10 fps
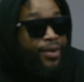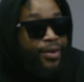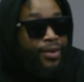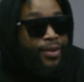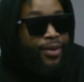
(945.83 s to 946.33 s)

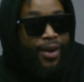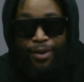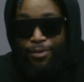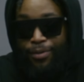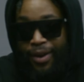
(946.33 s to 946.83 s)
I don't care
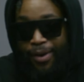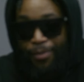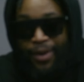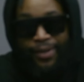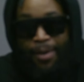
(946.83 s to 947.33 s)
what that
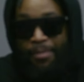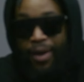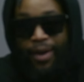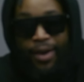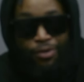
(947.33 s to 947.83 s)
man can't do
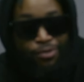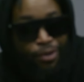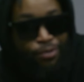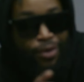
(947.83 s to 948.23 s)
no wrong.